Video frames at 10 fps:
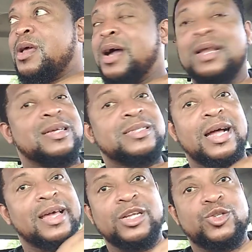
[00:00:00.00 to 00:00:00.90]
And let's
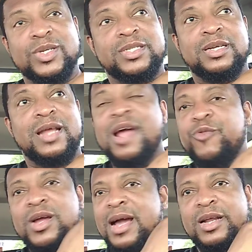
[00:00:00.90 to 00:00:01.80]
not get it twisted.
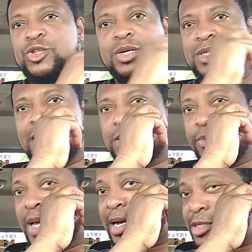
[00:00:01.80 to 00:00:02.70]
Every kind of drugs in a
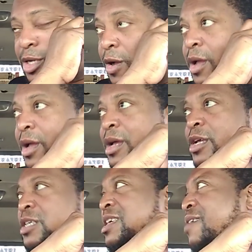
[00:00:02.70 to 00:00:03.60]
Jamaica. So
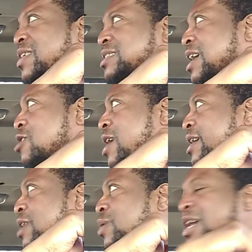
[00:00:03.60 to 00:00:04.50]
you, see, you ever see a
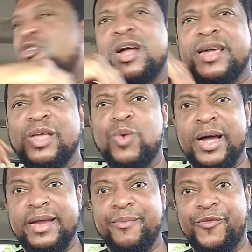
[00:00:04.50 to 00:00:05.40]
crackhead when a crackhead
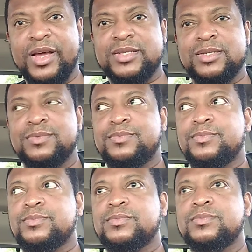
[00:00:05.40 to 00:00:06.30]
want them fix?
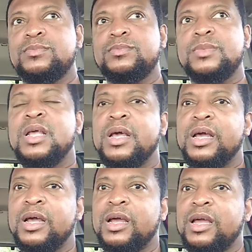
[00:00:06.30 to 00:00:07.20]

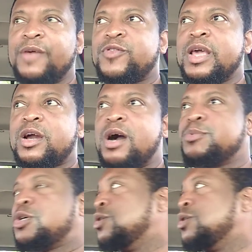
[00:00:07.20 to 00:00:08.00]
If they come to